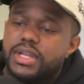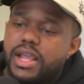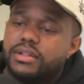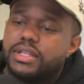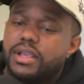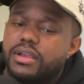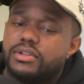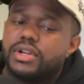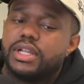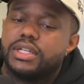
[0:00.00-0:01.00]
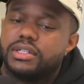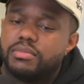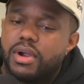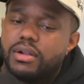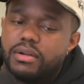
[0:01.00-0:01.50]
downtown trying to get to the
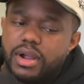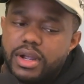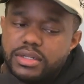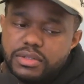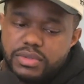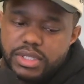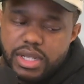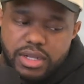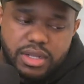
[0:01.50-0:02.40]
parking garage. It was at,